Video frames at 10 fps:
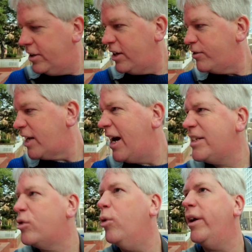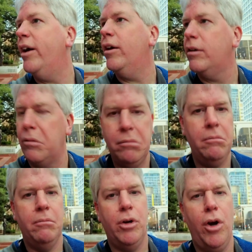There was a high school here.
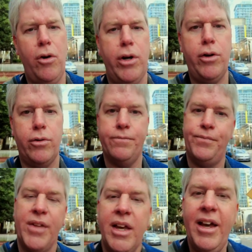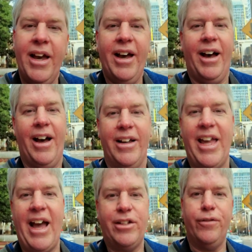Who knew?
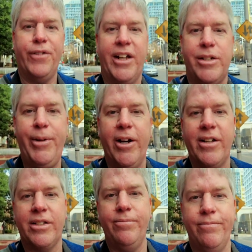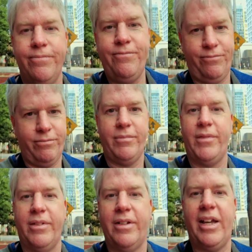Yeah, don't forget to be awesome.
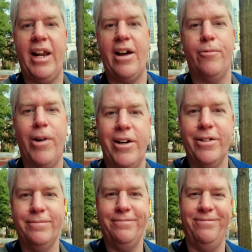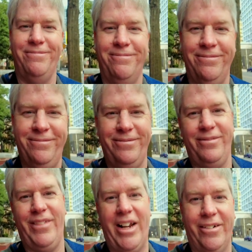Get out and wander.
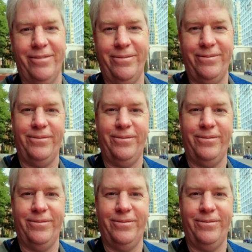Later.